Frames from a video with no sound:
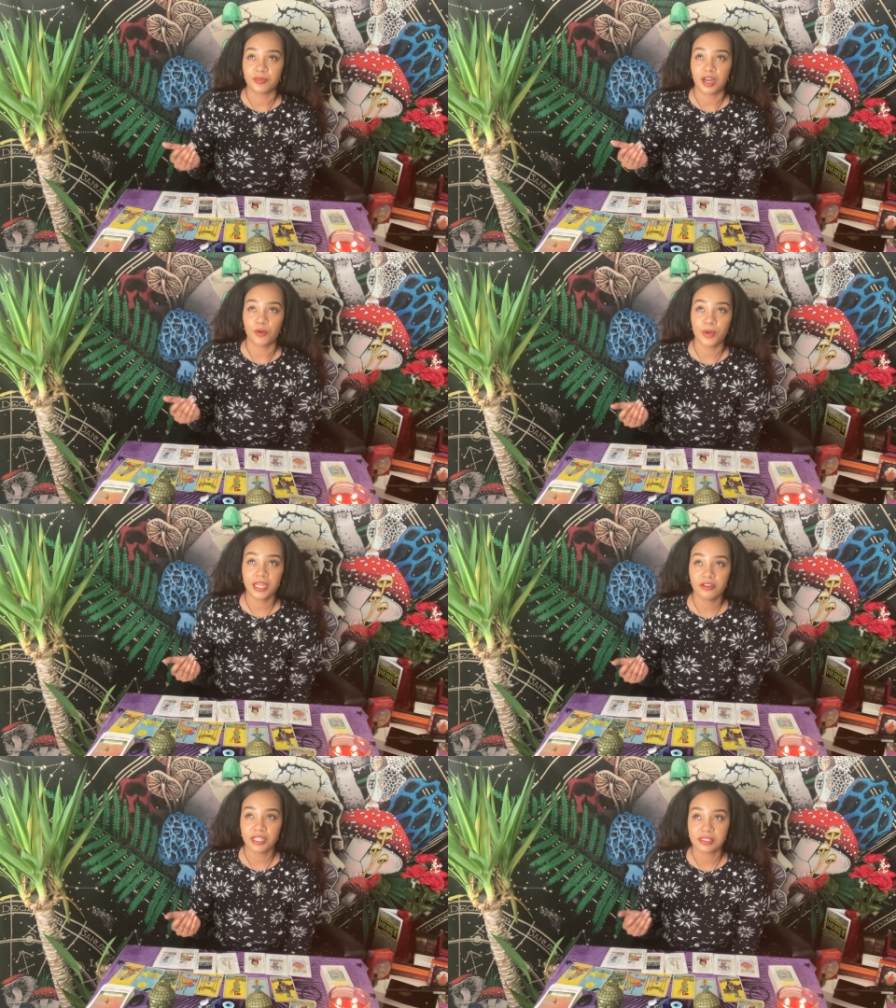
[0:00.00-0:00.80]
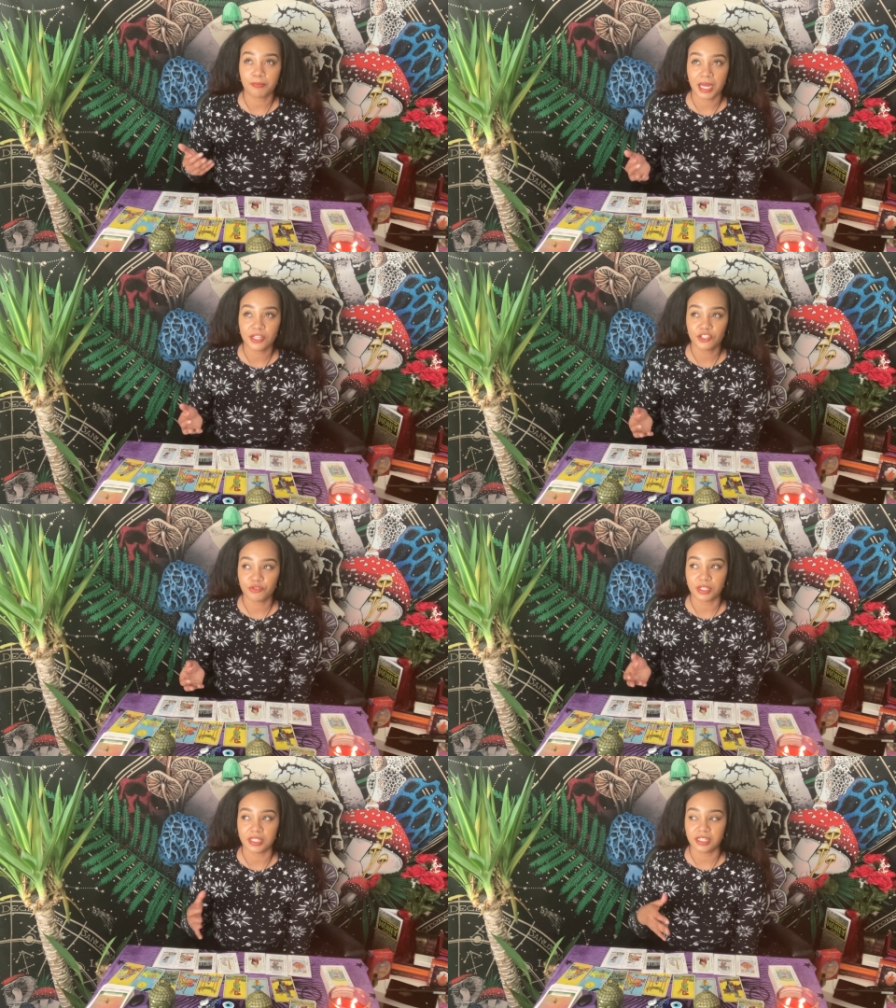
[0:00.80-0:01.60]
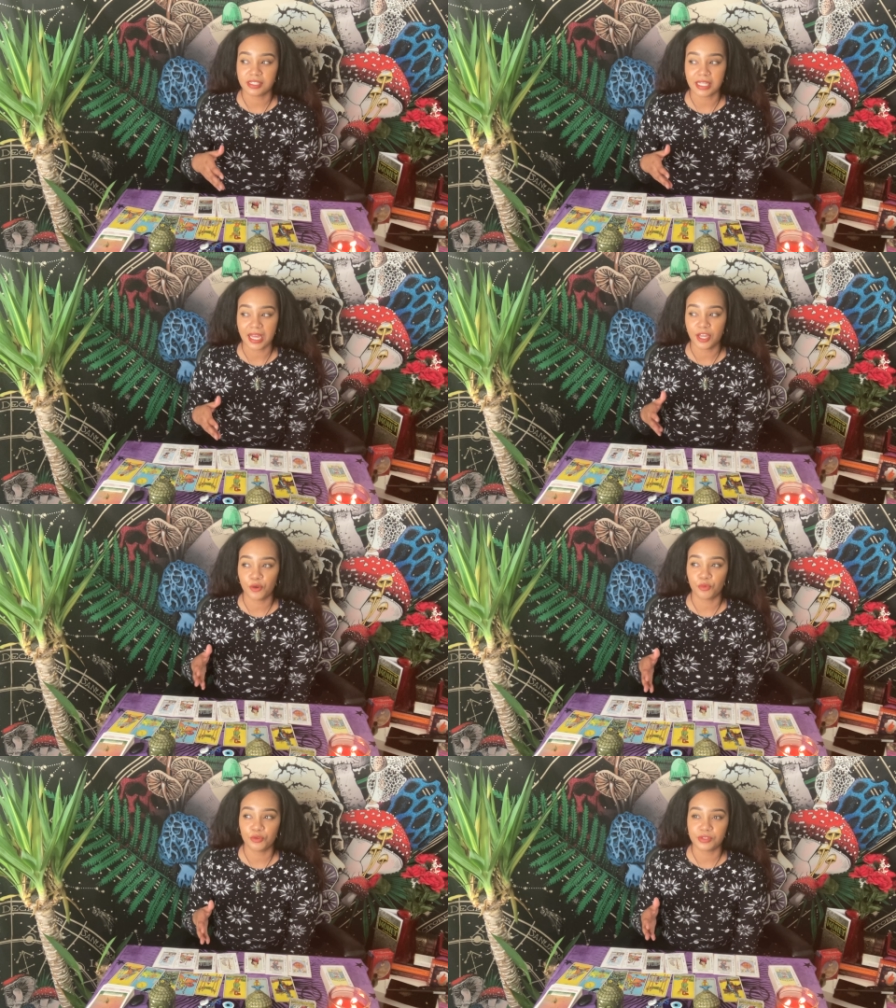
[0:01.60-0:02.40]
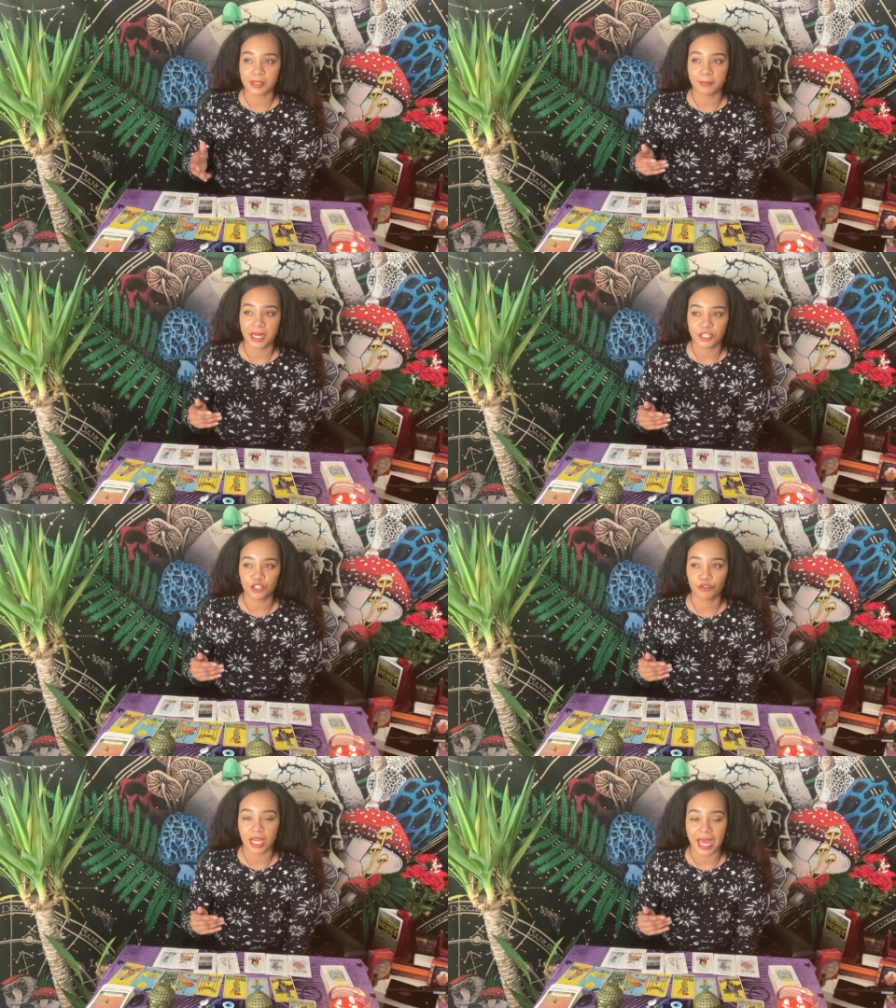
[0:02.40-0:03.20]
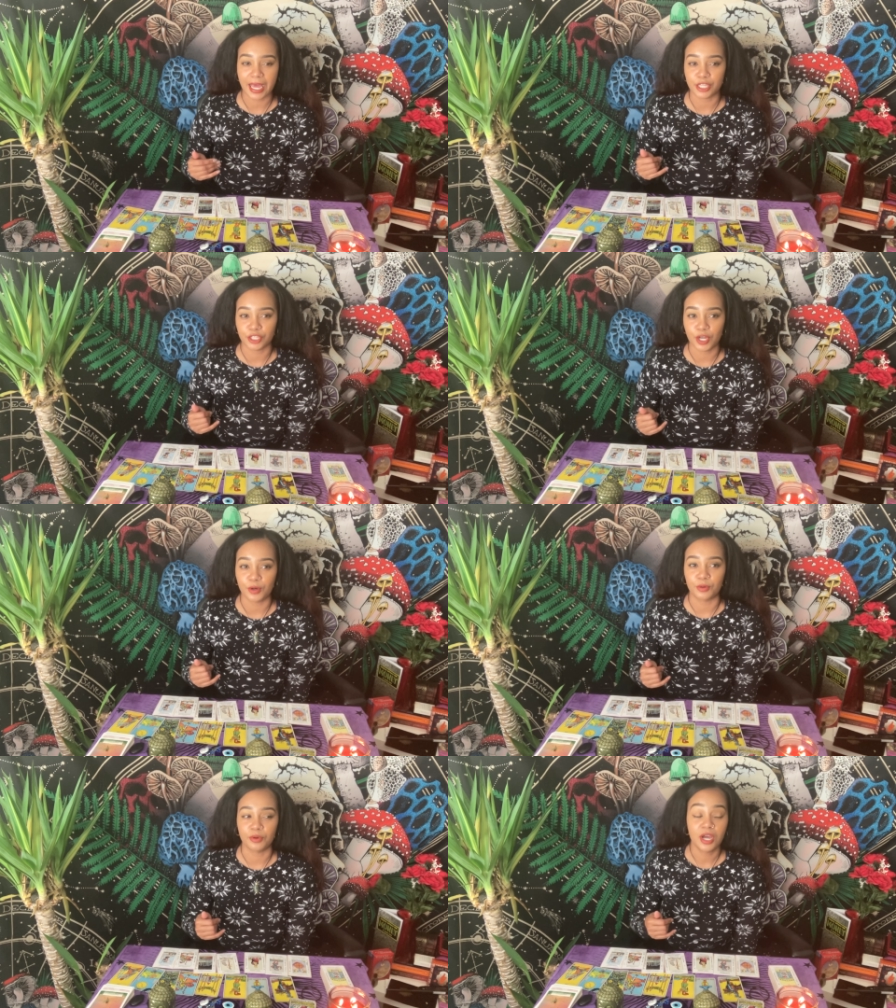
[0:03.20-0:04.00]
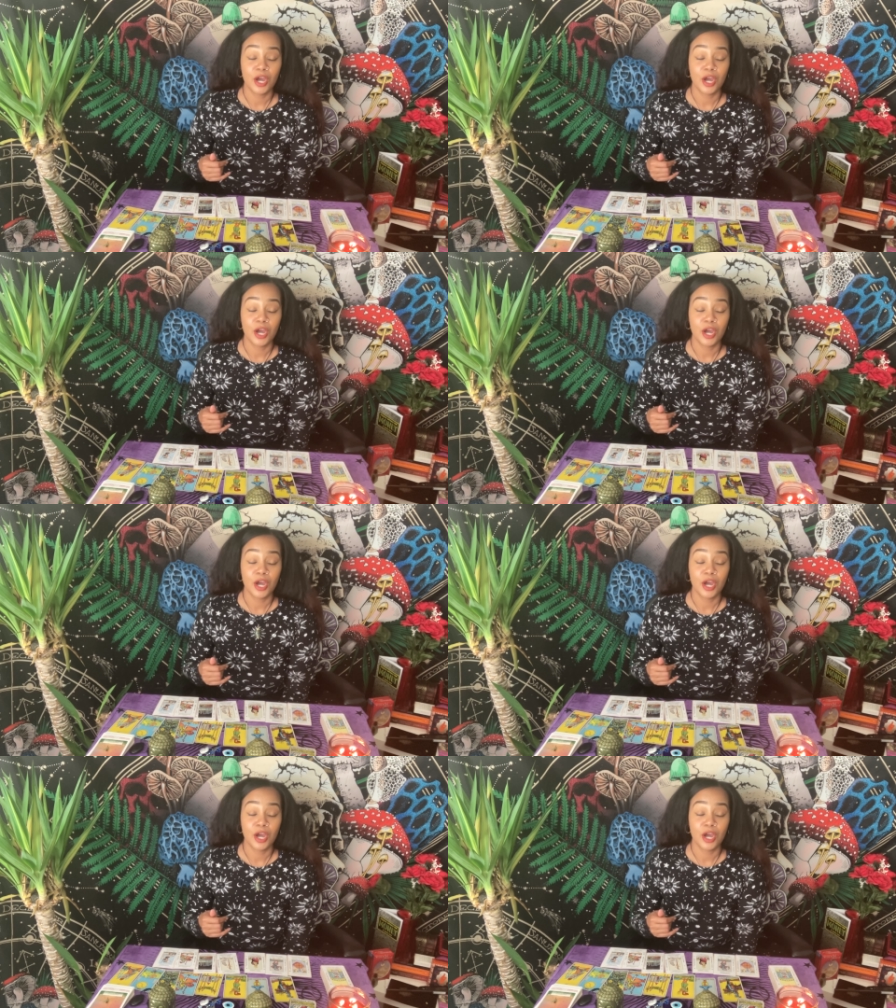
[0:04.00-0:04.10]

Aquarius mantra, their sign rules the mantra I know.